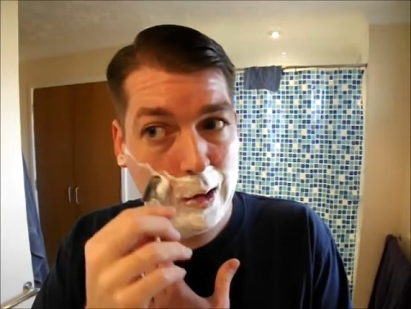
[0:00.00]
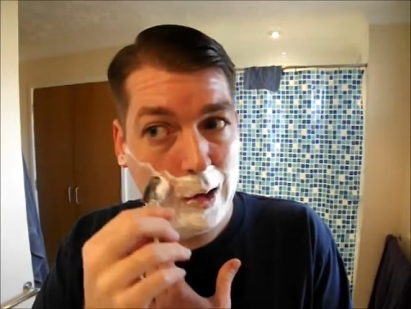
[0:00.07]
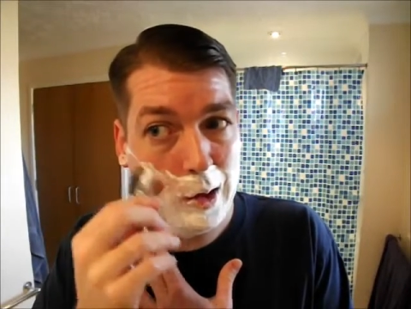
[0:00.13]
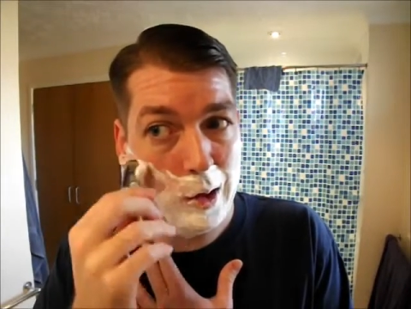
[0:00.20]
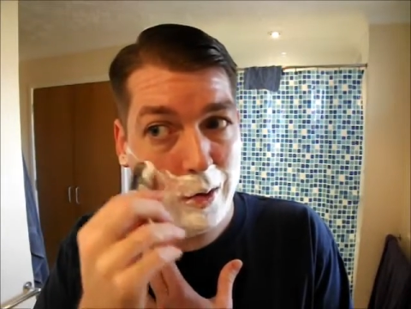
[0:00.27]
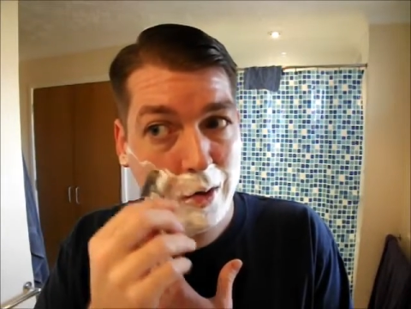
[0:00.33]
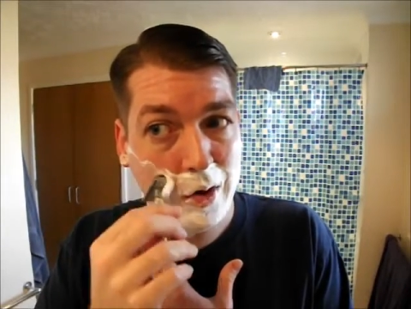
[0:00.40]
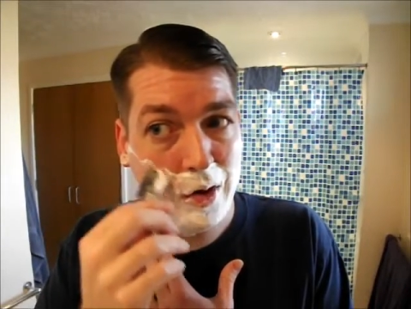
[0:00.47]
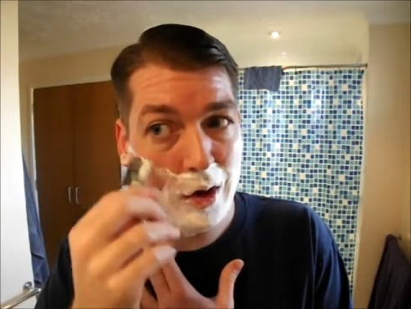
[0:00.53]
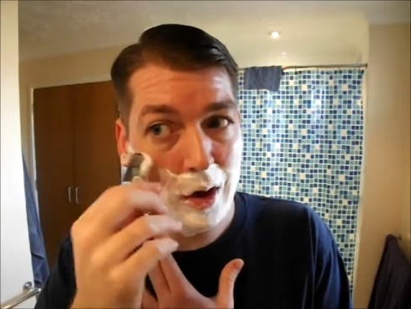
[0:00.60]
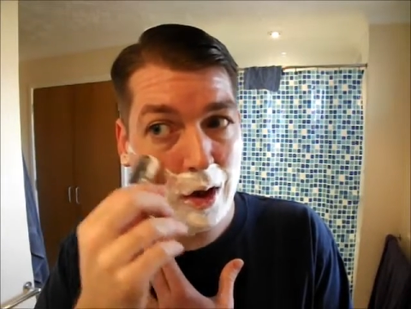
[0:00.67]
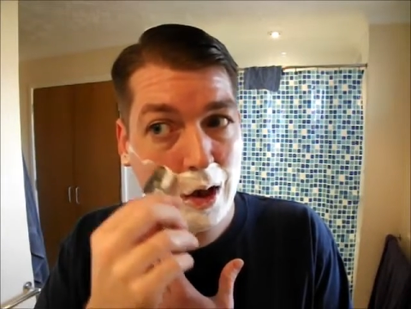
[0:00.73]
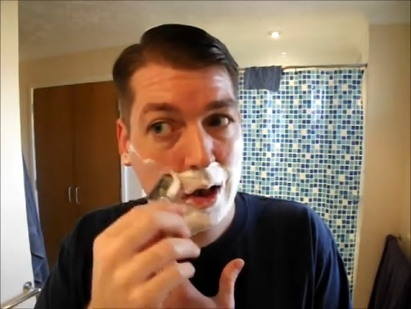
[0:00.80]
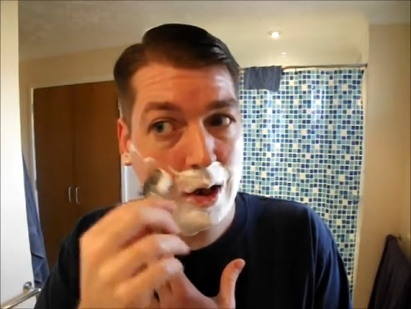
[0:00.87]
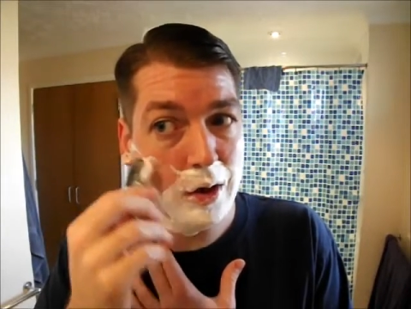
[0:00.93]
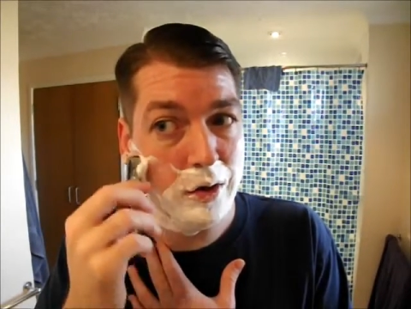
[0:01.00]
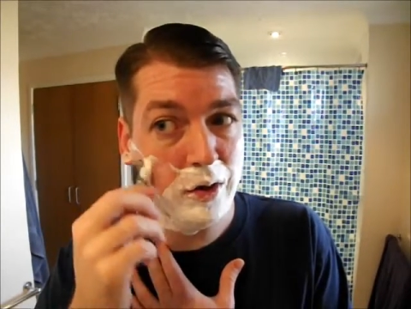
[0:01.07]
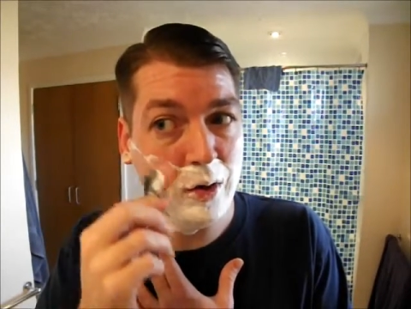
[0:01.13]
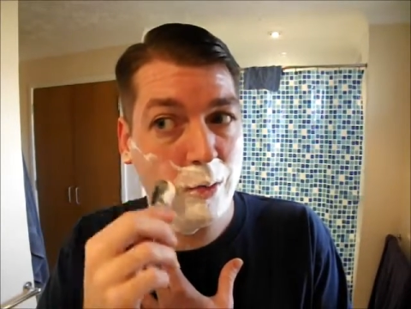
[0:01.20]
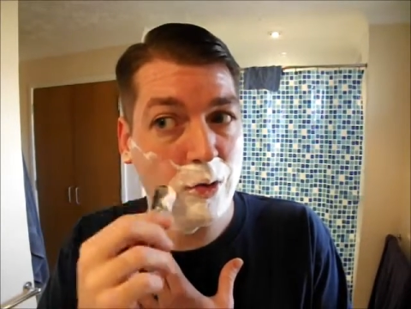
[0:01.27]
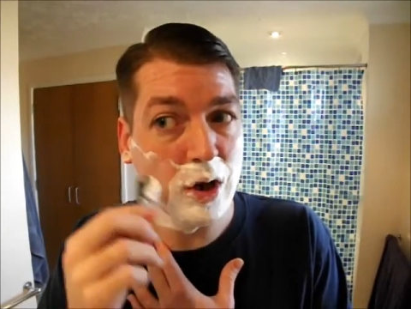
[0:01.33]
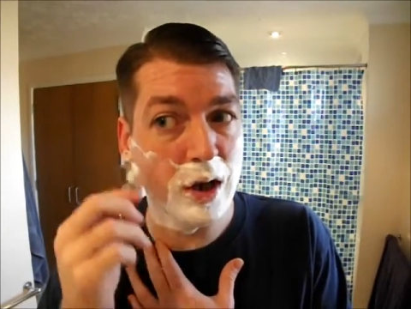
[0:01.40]
The interesting thing is
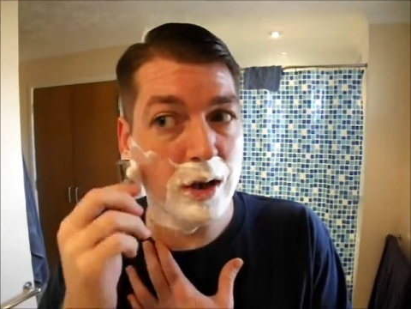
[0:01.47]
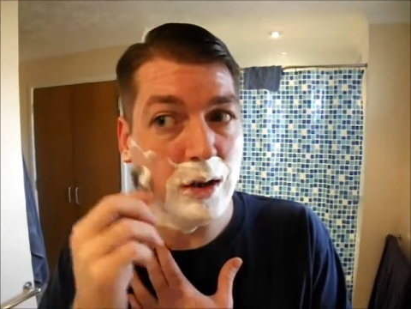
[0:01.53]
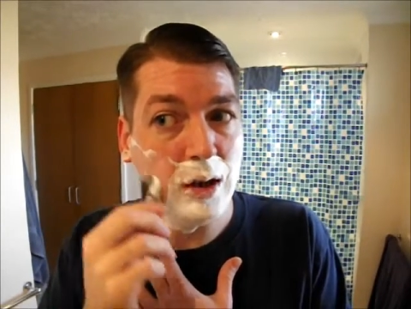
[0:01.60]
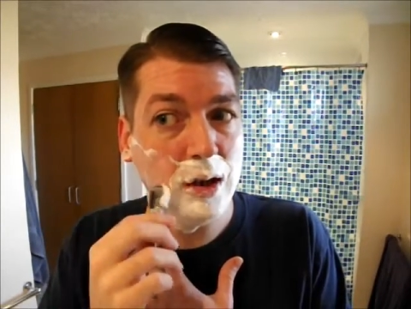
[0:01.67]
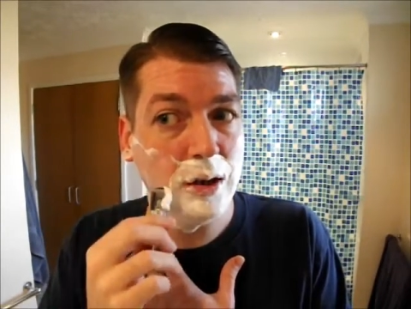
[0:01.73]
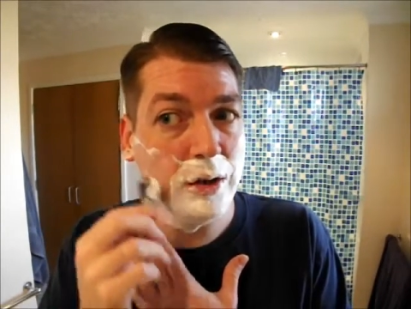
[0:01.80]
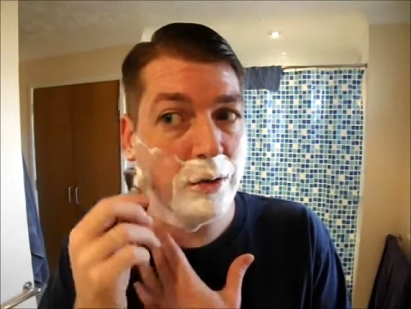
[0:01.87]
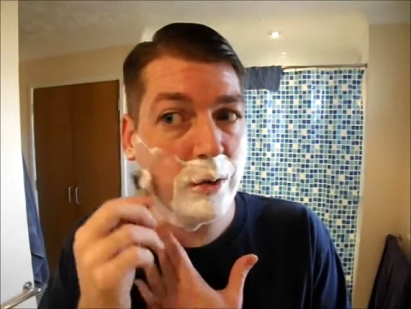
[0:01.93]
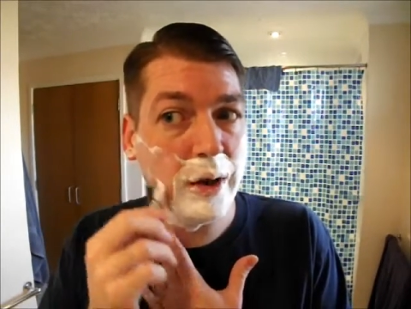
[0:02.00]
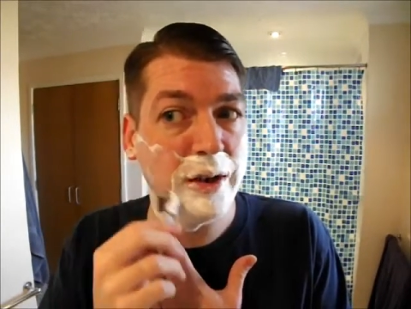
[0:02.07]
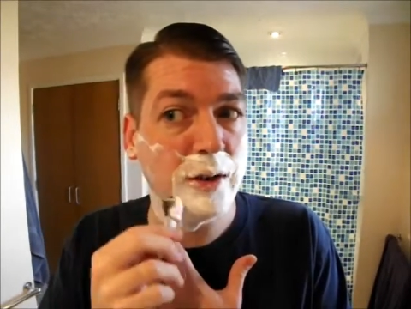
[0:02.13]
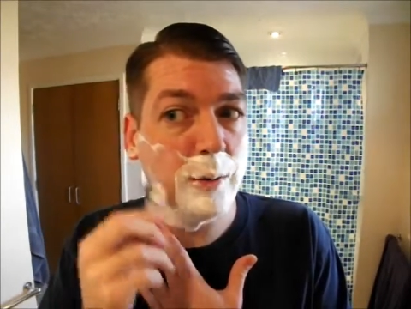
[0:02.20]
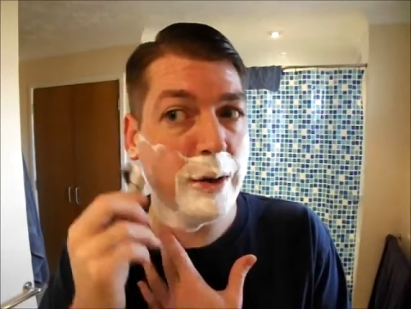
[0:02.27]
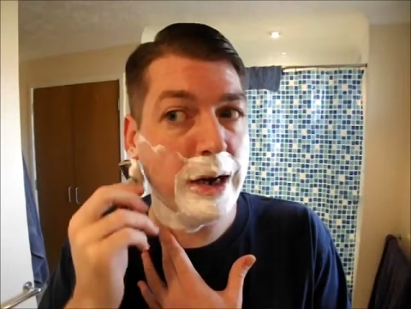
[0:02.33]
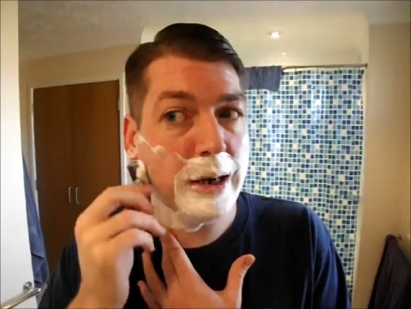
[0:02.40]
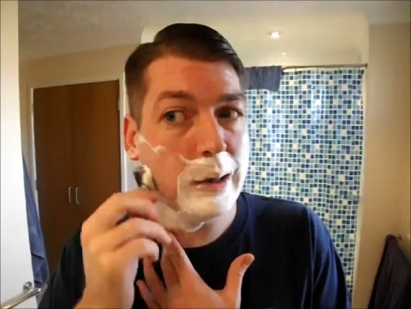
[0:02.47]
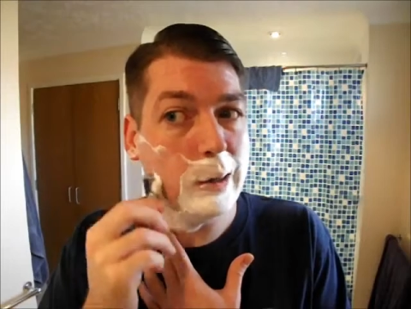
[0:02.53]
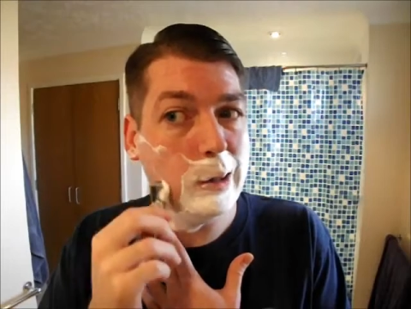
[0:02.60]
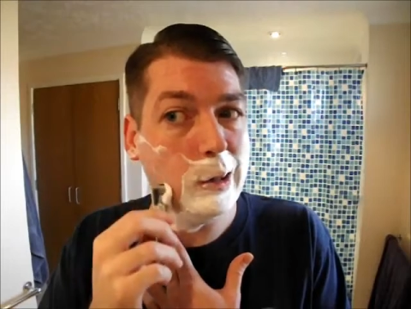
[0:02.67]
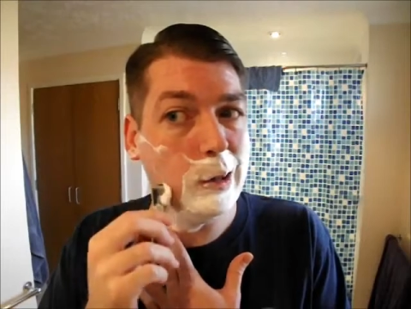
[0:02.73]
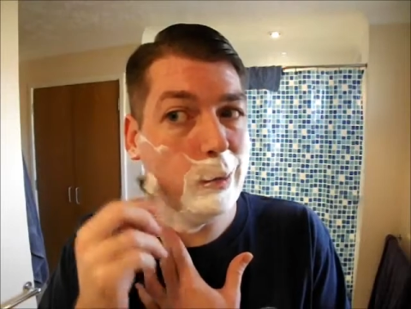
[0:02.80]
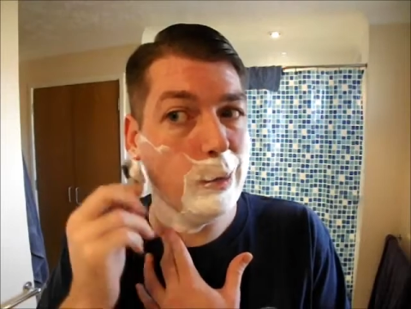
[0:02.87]
I'm trying to lean this razor back a
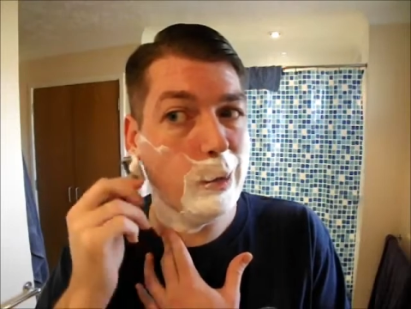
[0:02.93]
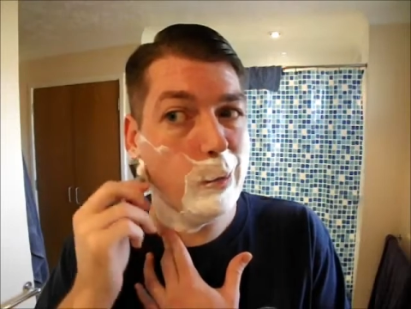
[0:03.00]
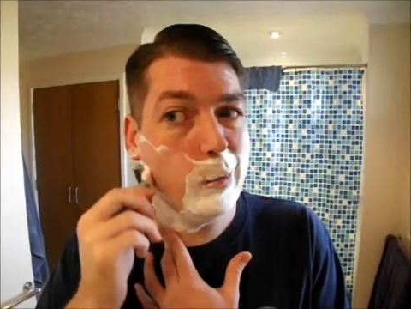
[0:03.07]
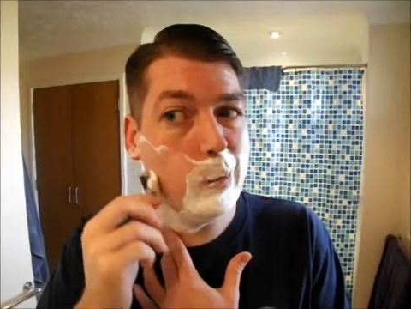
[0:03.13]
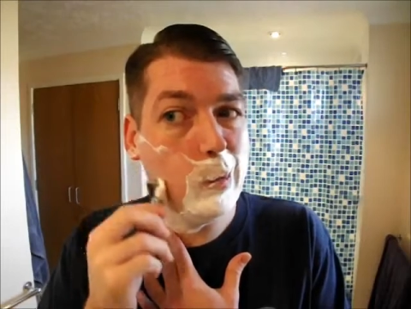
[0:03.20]
little bit